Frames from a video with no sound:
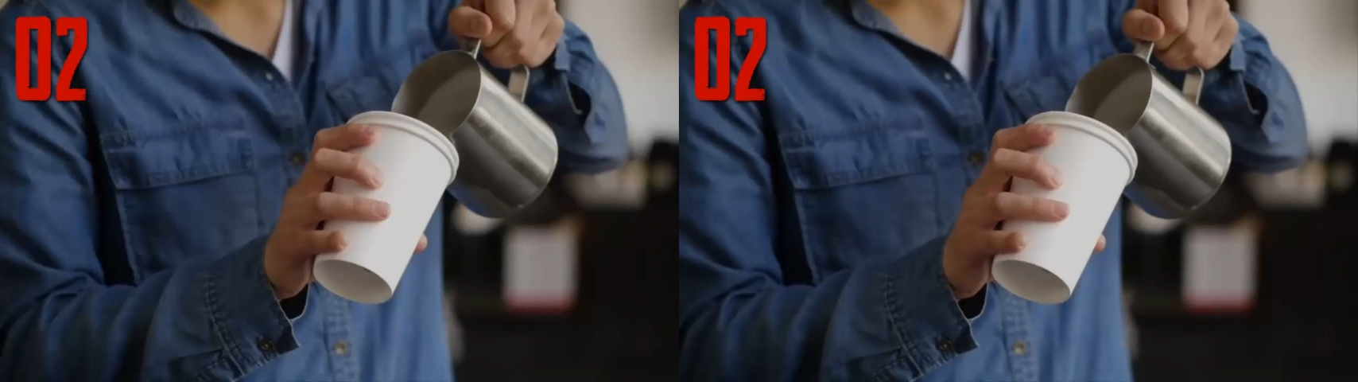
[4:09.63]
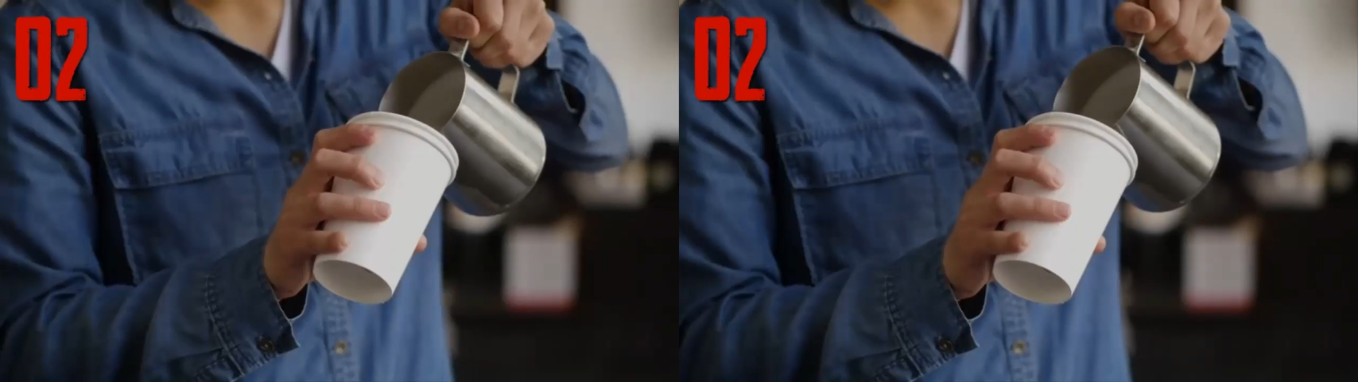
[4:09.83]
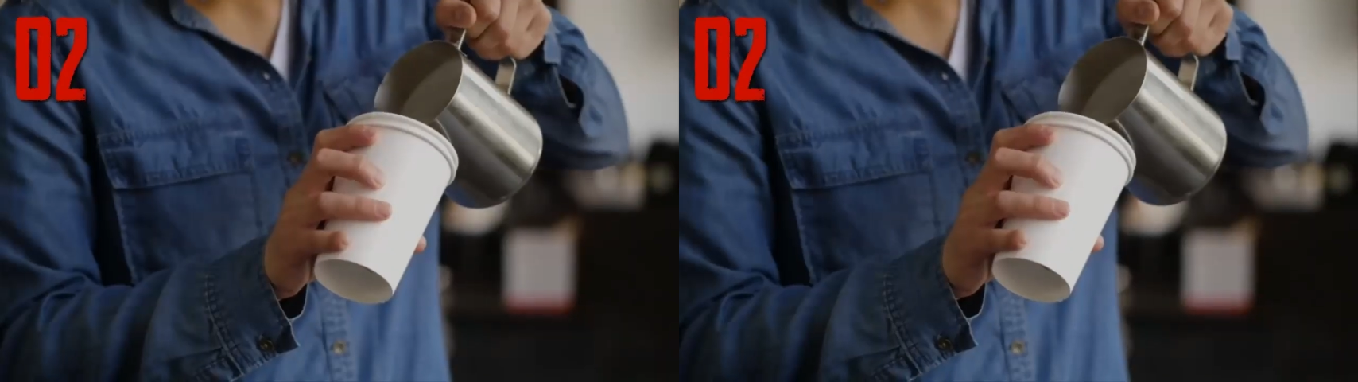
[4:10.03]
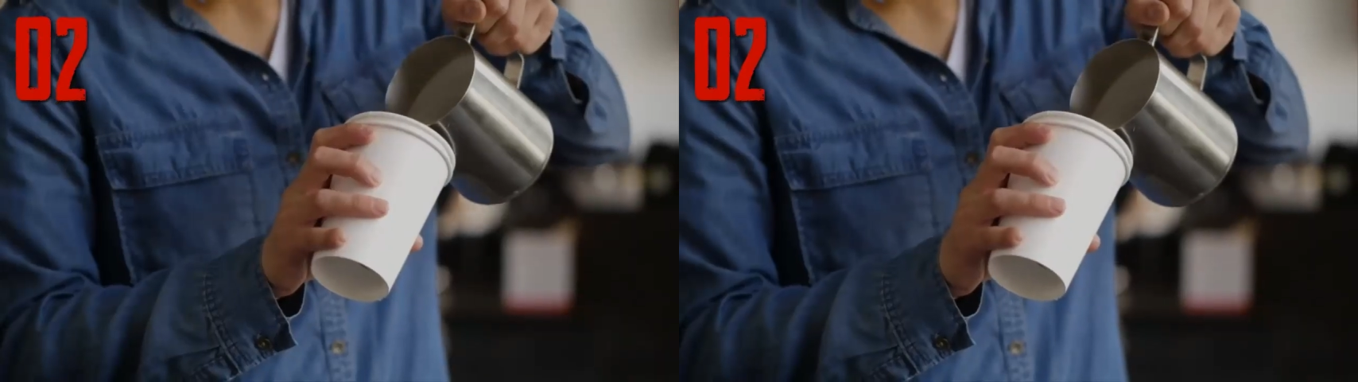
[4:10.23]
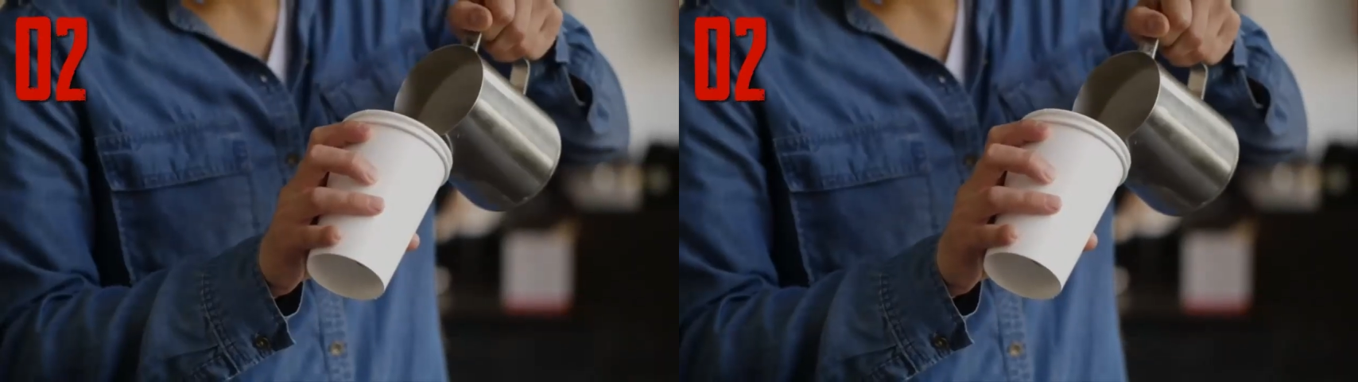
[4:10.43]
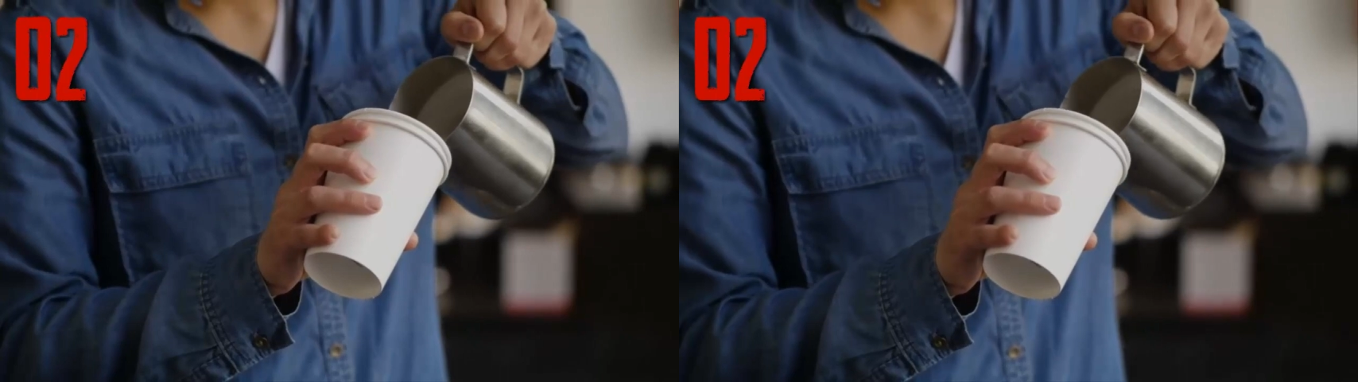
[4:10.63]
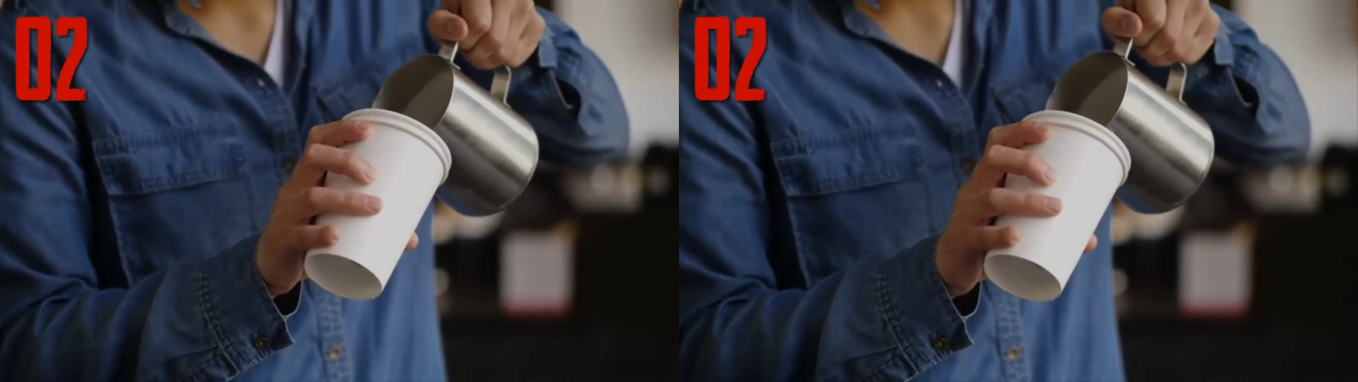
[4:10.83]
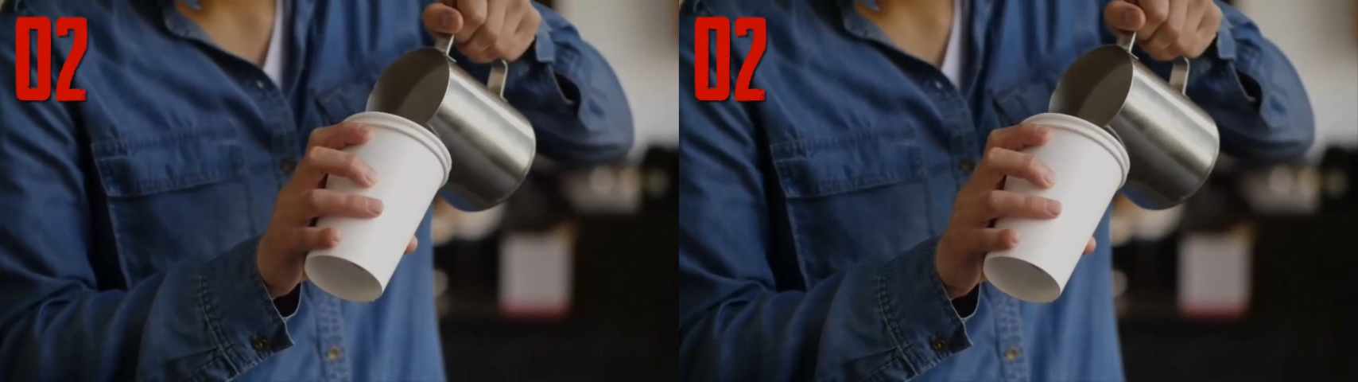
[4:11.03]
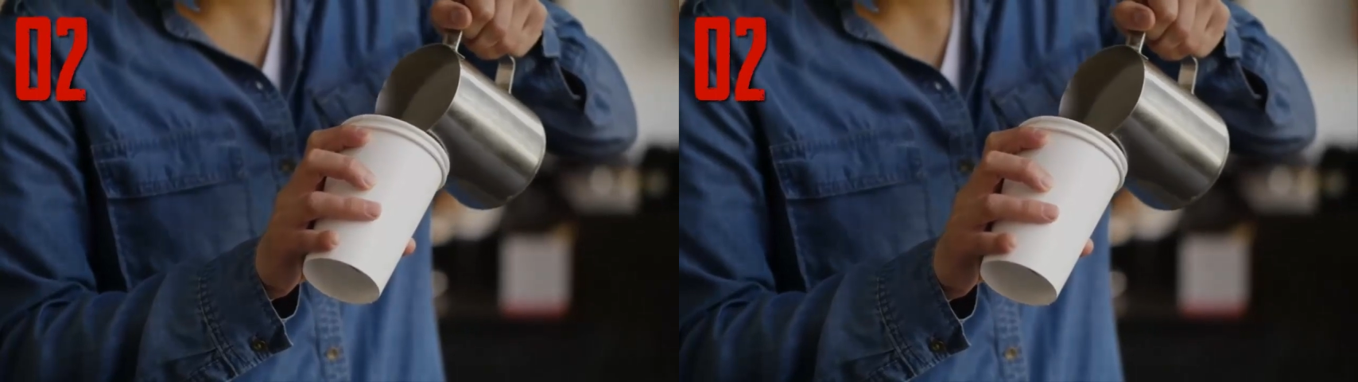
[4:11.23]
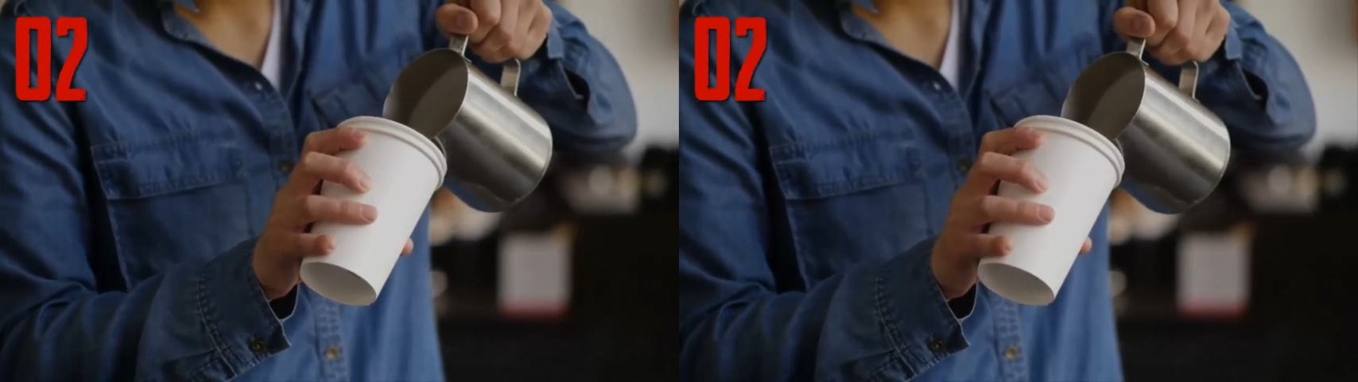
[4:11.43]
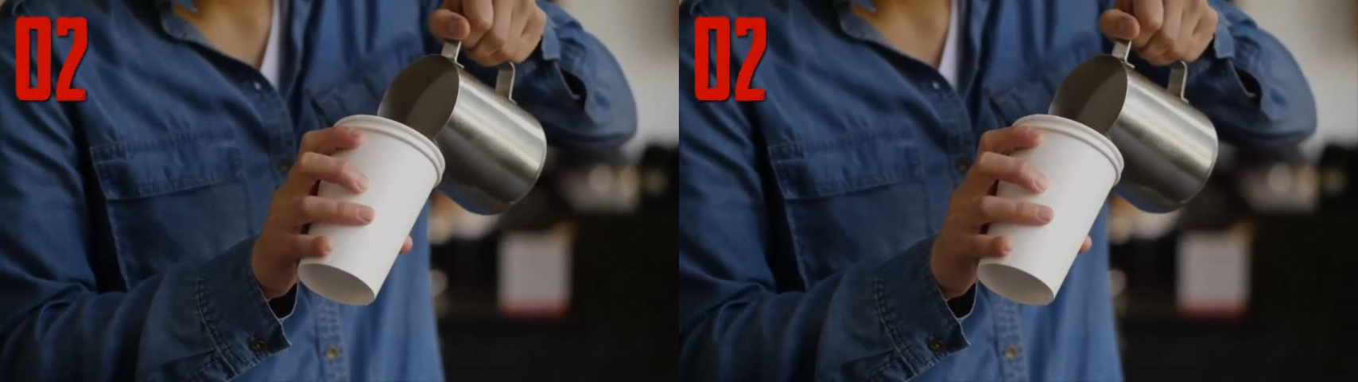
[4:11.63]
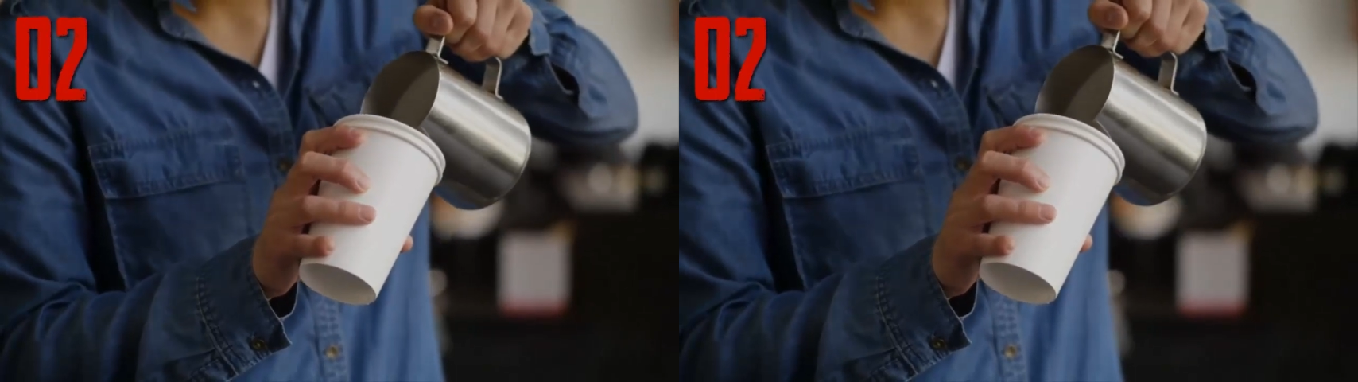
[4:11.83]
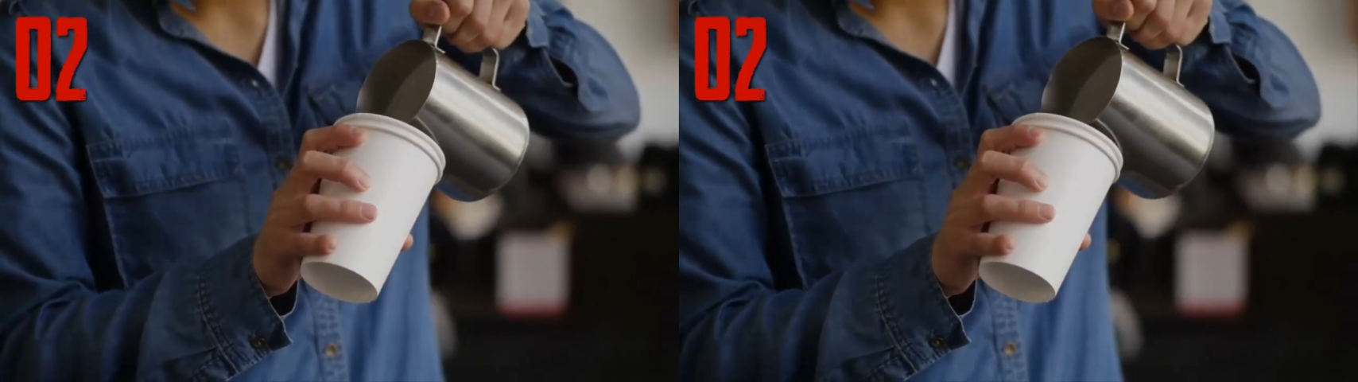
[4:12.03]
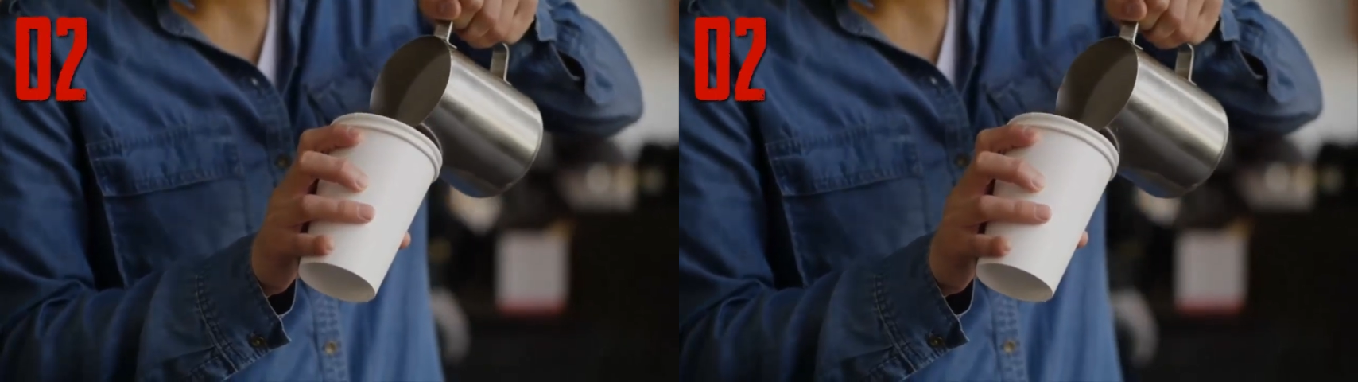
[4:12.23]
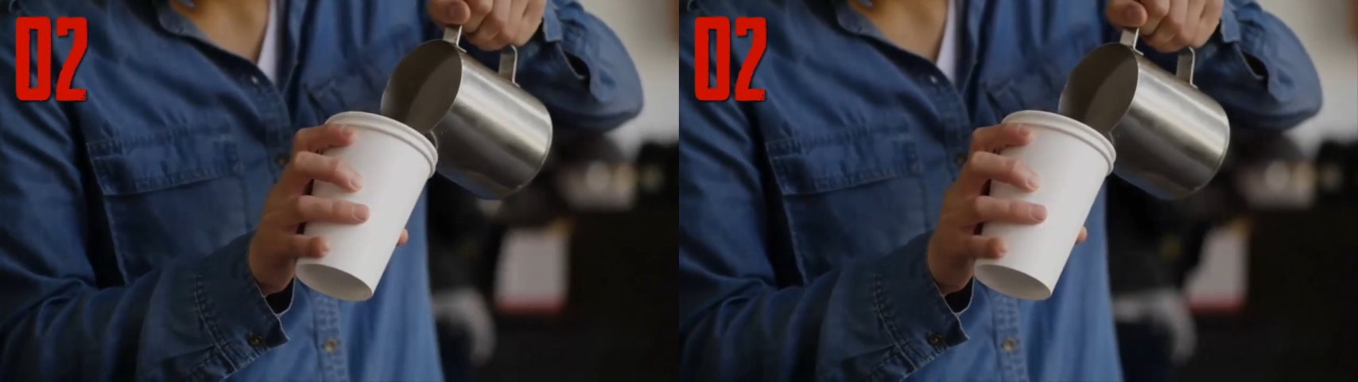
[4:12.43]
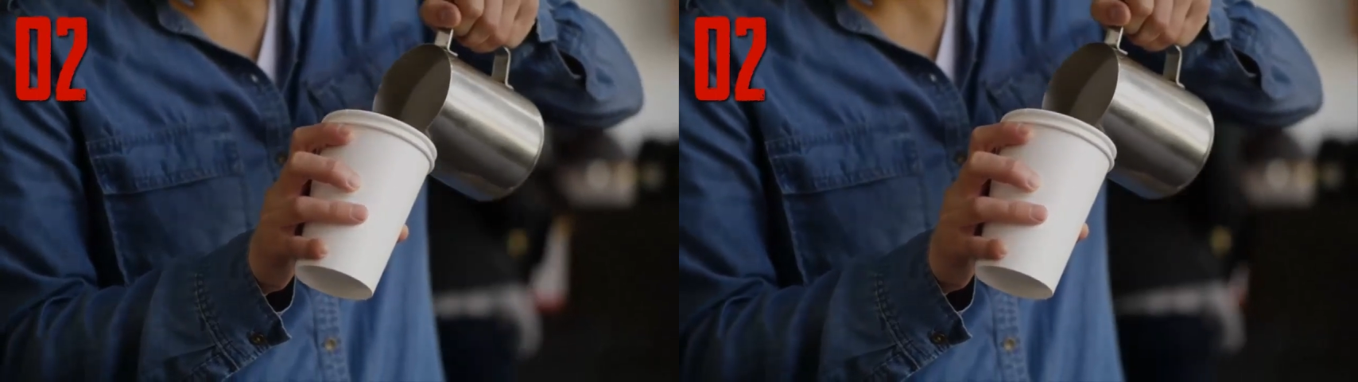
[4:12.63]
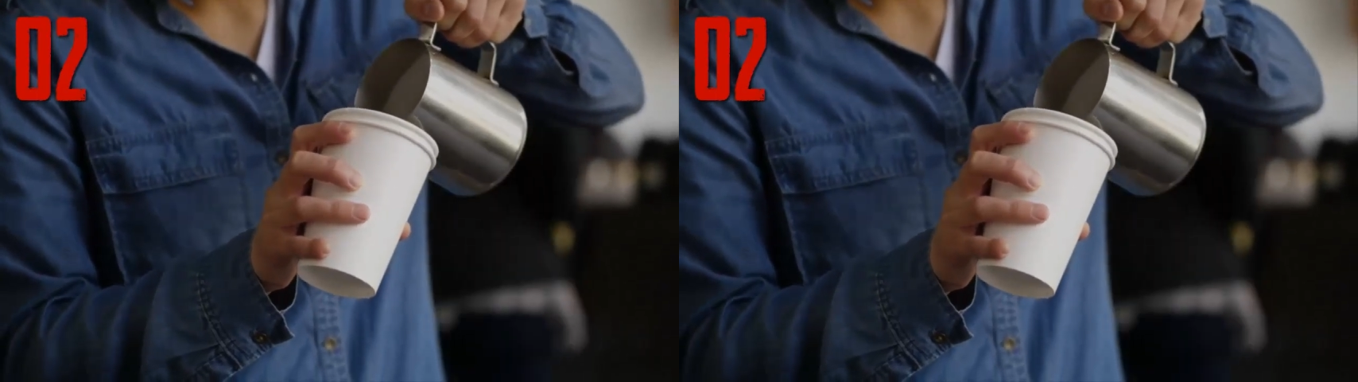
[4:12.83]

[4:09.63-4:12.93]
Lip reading: No face is visible, so there are no lips to read.